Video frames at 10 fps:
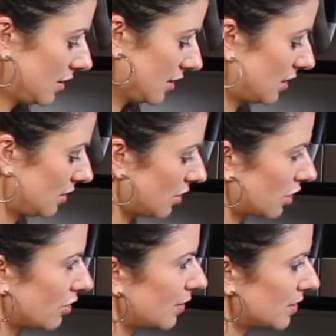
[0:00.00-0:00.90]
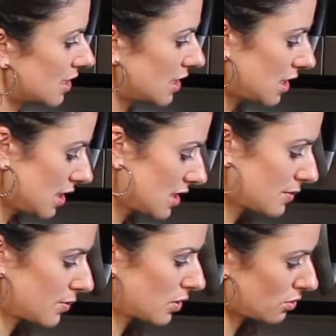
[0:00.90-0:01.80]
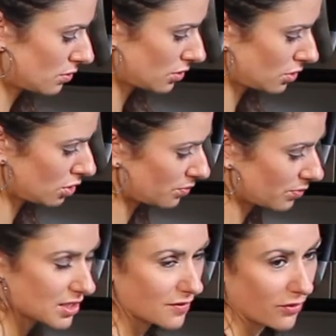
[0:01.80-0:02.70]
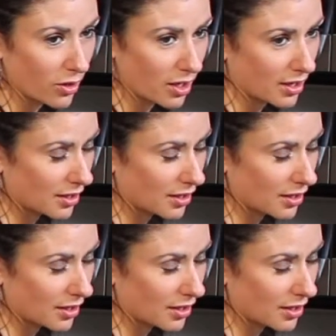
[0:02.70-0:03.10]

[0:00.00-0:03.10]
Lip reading: I'm gonna grab a teaspoon. Oops, that's a fork.